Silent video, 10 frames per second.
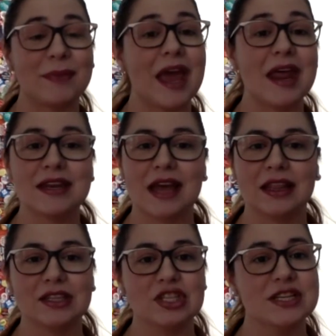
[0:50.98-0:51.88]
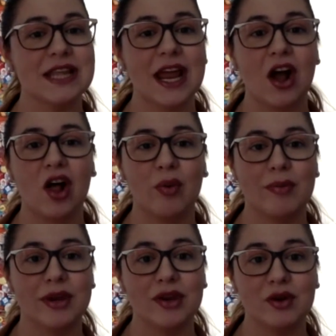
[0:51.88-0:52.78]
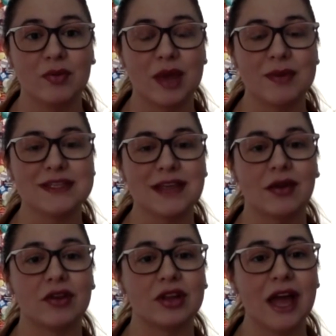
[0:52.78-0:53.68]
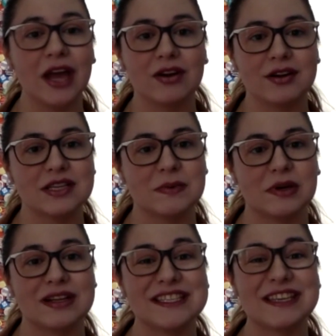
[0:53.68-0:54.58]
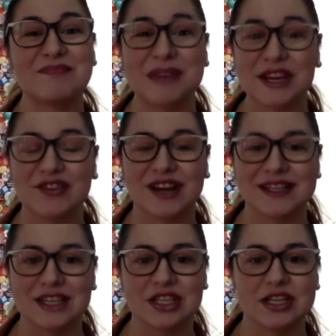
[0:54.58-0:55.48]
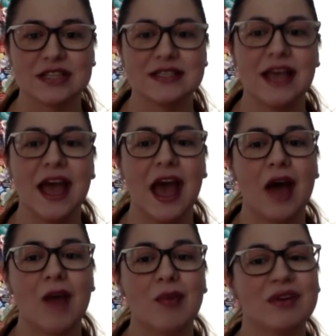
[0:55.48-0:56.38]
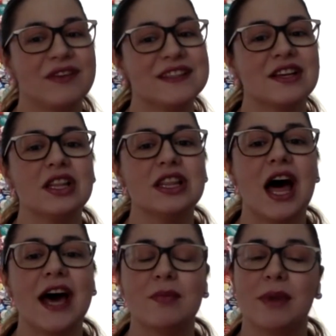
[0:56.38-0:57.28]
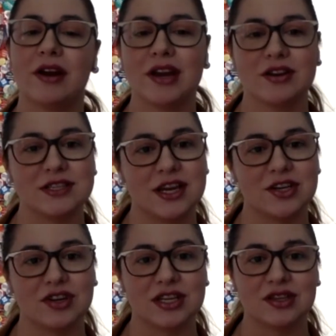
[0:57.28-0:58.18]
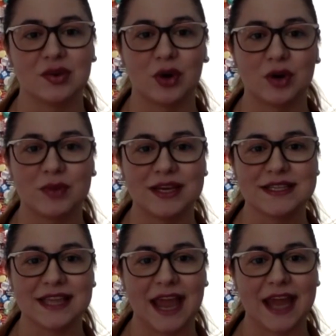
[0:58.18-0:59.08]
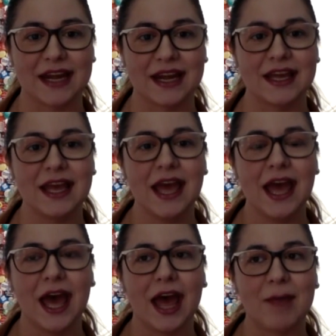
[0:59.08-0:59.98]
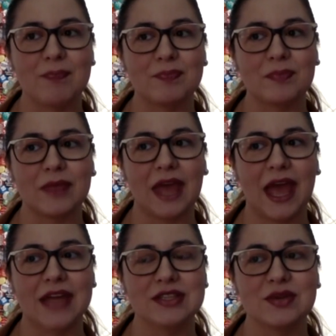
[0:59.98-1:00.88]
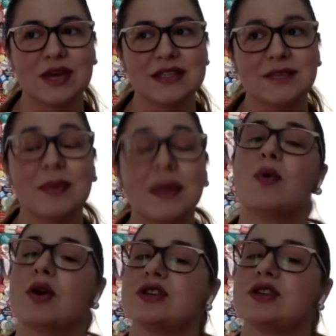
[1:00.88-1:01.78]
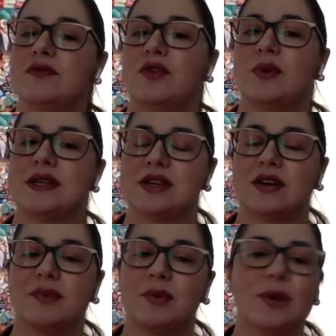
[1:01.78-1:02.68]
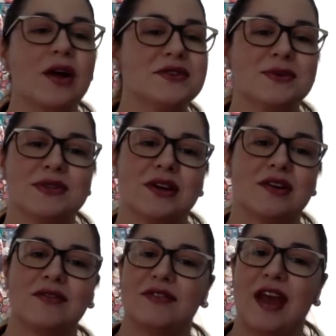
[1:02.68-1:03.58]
And just like all women who might be down on their luck or experiencing big transitions, are facing a lot of barriers to entry into the workplace in Canada. And so that's a big portion of who we serve, but we also serve